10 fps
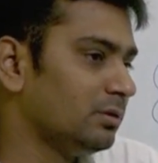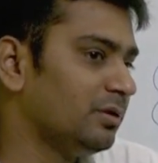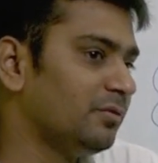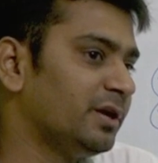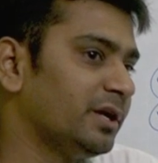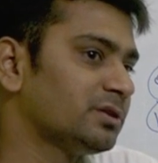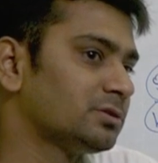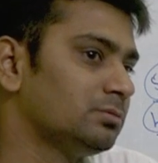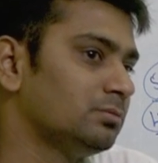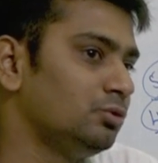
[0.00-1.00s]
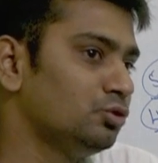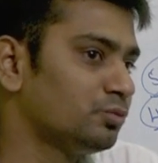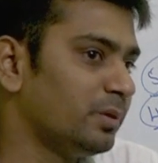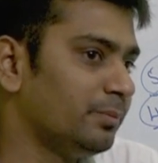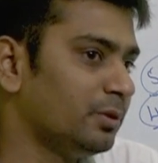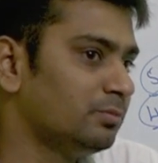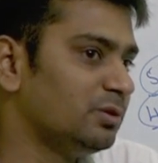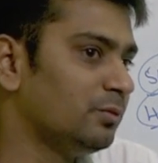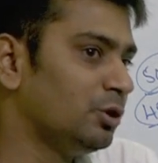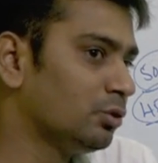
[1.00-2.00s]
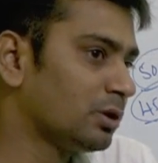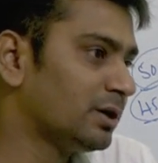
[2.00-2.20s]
they will take newspaper, they will look